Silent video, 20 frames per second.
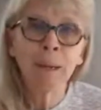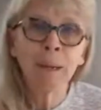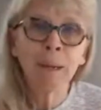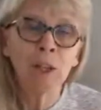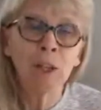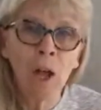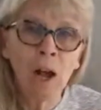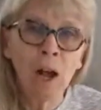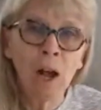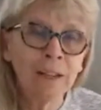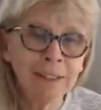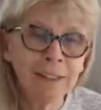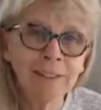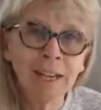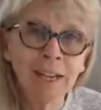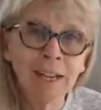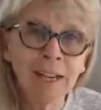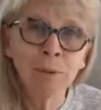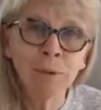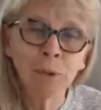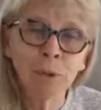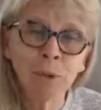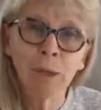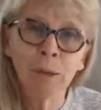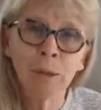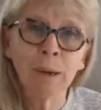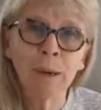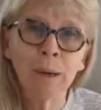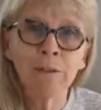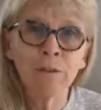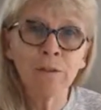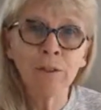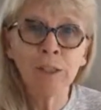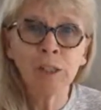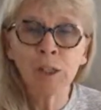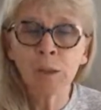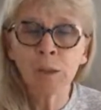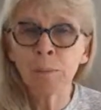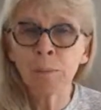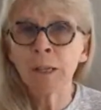a lot of time talking about
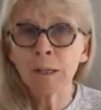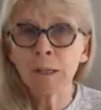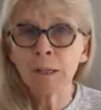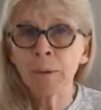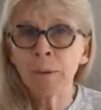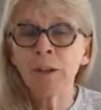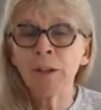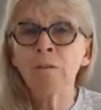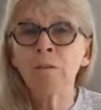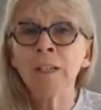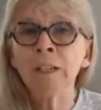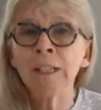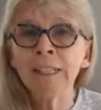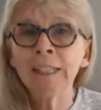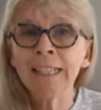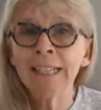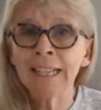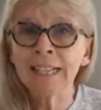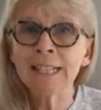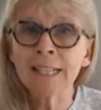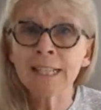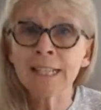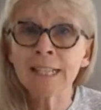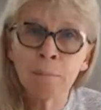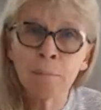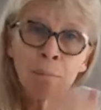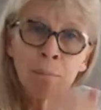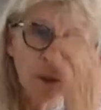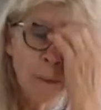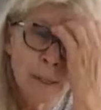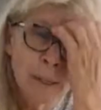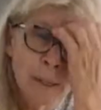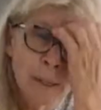fridge smarts, but it really is the most